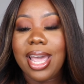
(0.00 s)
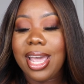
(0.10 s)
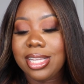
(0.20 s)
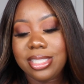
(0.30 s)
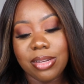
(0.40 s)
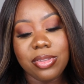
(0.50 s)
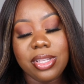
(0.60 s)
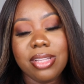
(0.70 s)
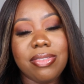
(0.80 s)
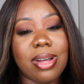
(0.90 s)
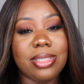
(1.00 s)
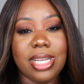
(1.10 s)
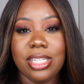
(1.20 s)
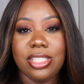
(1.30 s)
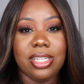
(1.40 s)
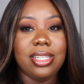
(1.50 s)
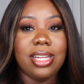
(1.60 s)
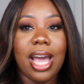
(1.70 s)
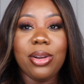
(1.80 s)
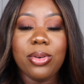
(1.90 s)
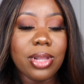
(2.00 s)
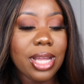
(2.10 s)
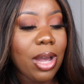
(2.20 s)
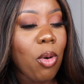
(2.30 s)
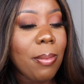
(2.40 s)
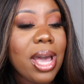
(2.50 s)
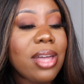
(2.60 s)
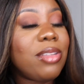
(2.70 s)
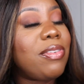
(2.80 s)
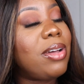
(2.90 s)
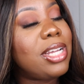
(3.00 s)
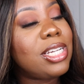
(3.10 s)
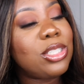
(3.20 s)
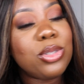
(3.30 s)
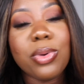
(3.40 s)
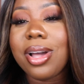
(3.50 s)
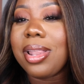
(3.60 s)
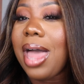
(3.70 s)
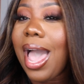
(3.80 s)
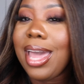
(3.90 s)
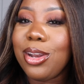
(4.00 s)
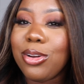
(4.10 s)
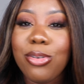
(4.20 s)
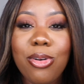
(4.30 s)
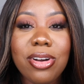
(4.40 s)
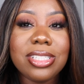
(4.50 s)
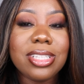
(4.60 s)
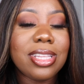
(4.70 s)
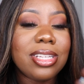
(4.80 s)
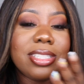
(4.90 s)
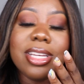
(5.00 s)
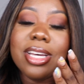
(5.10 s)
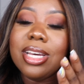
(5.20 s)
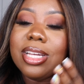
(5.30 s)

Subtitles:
It's definitely the foundation. I don't know, like all my other foundations were gliding across this